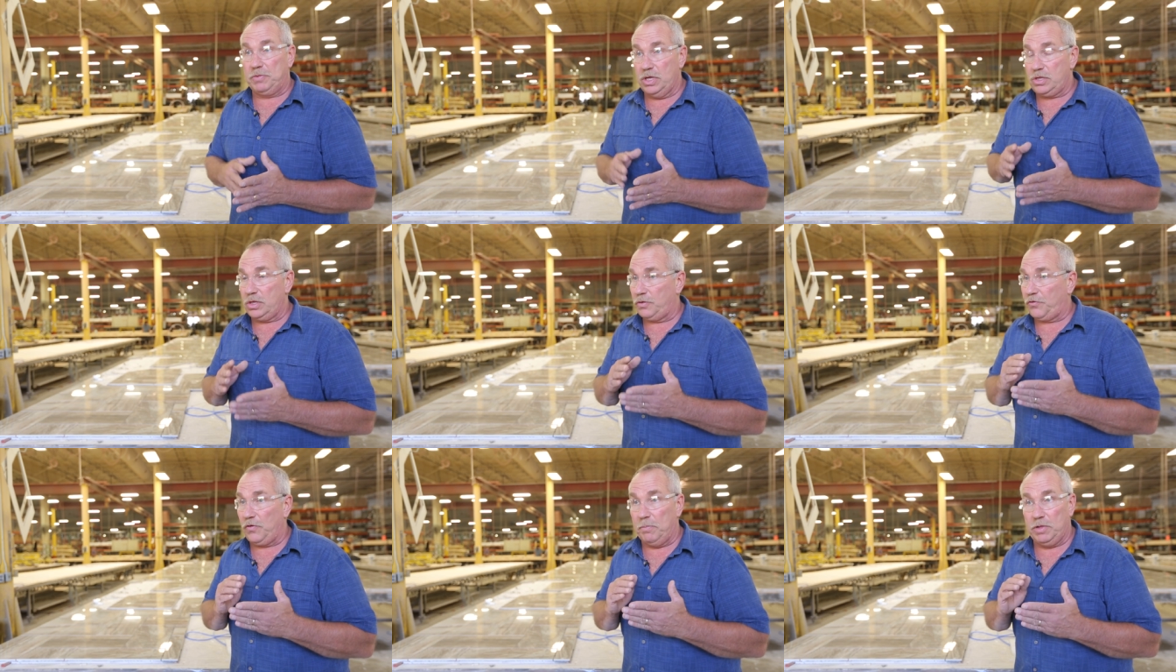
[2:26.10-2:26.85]
This
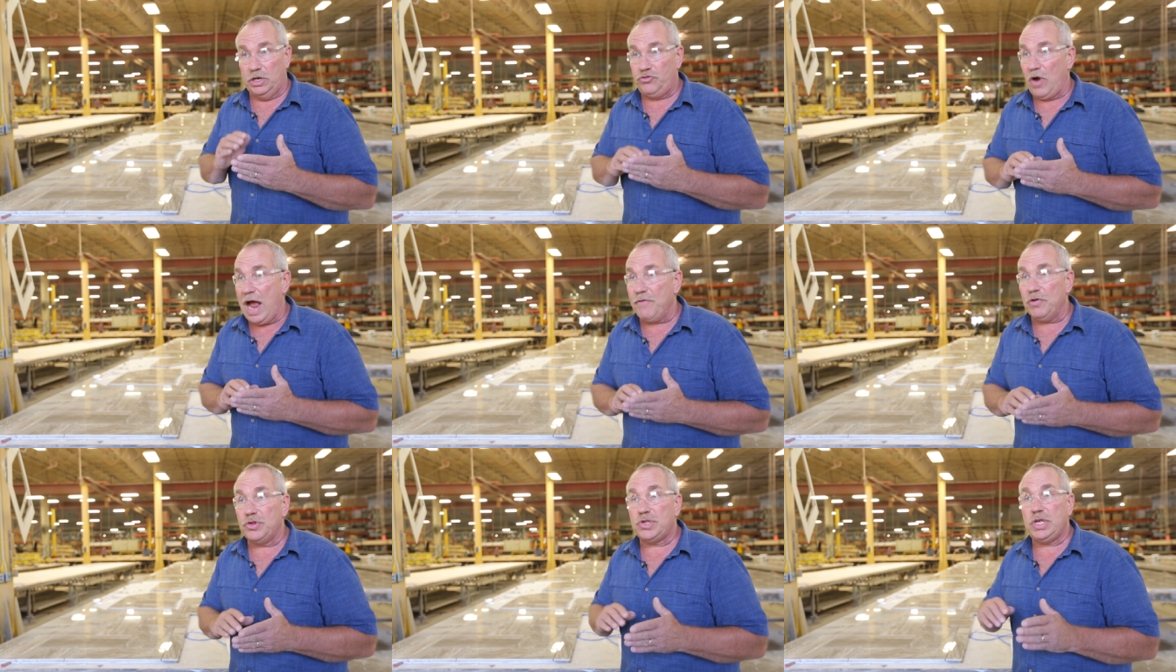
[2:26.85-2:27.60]
is from the
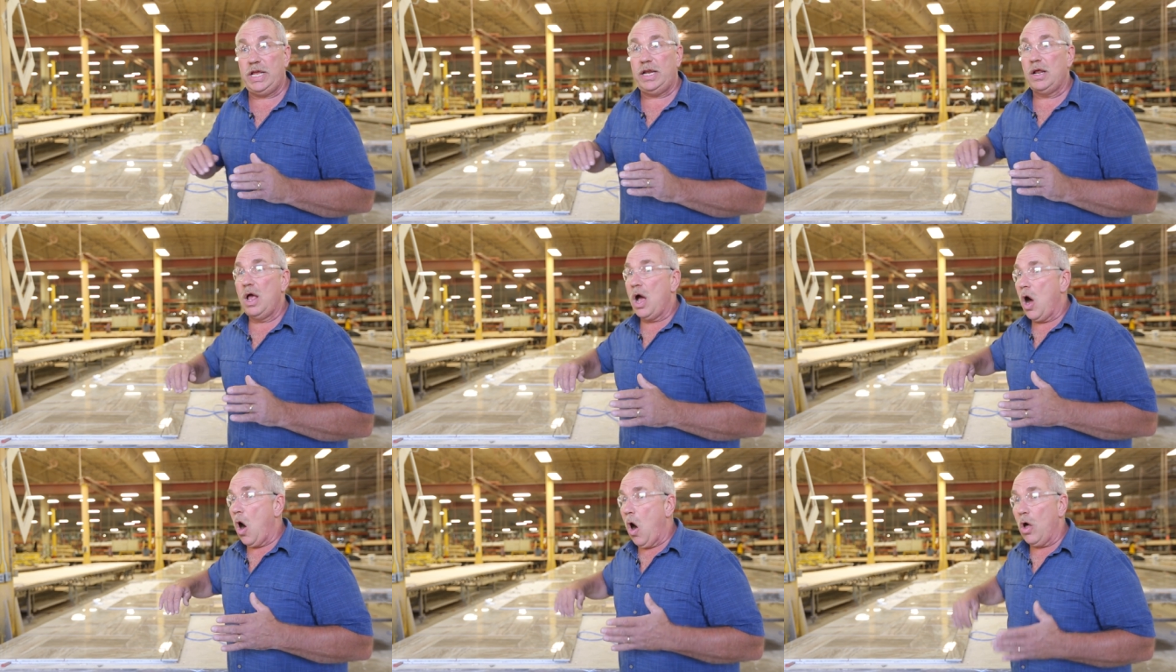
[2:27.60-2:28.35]
driver's seat
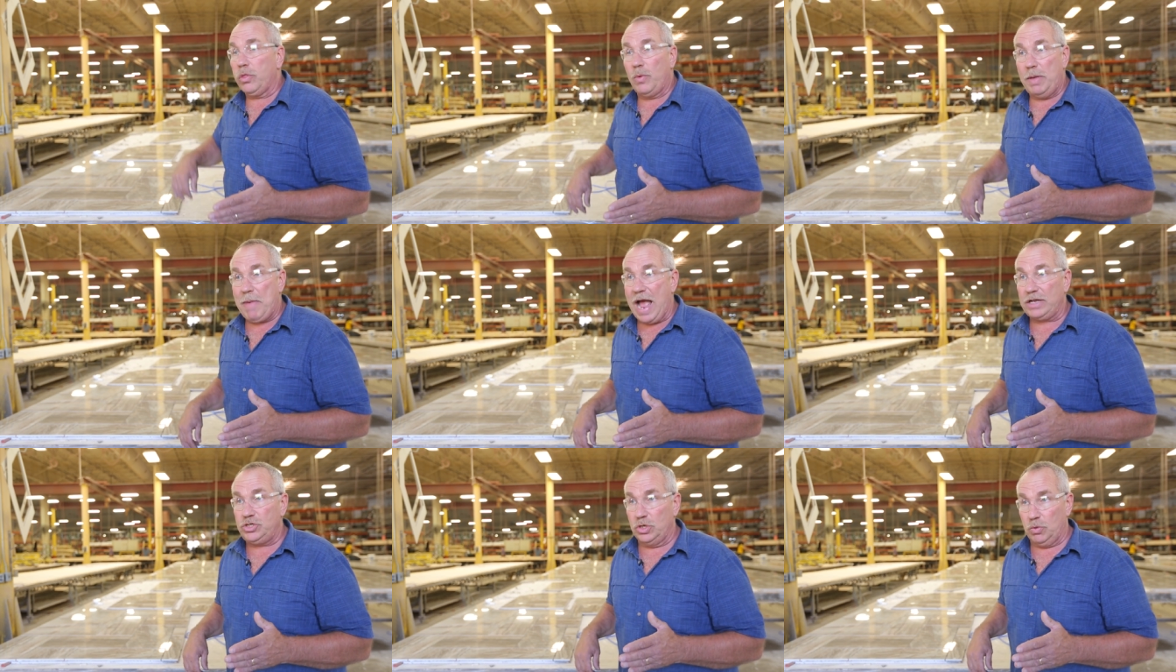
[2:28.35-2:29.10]
all the way
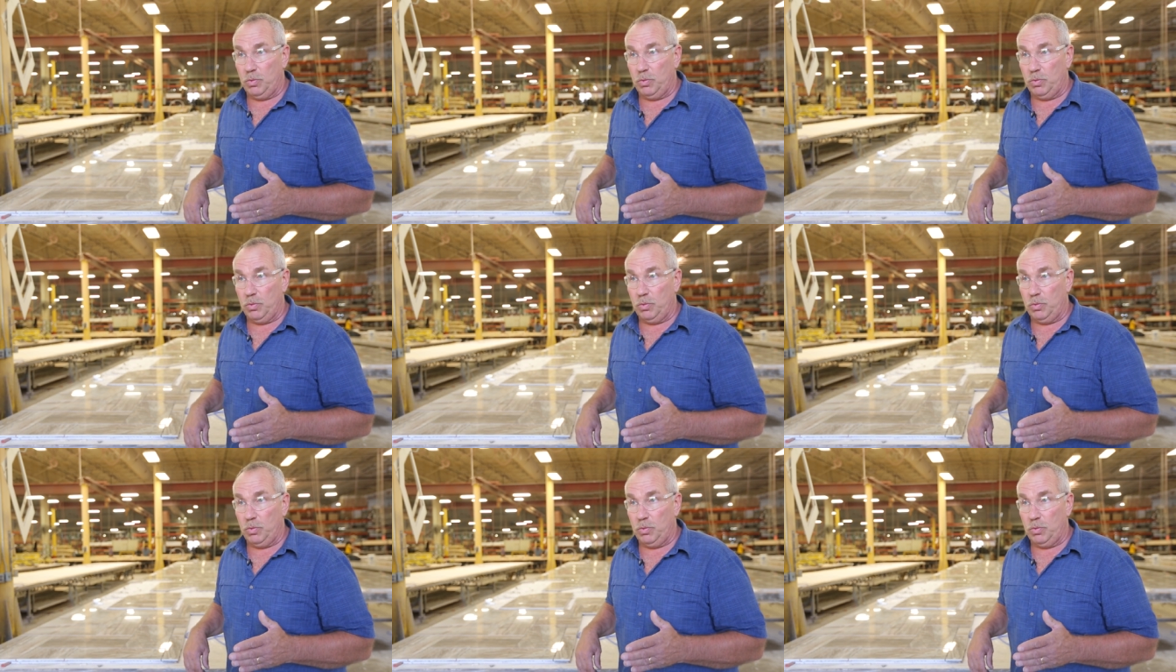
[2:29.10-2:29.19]
back to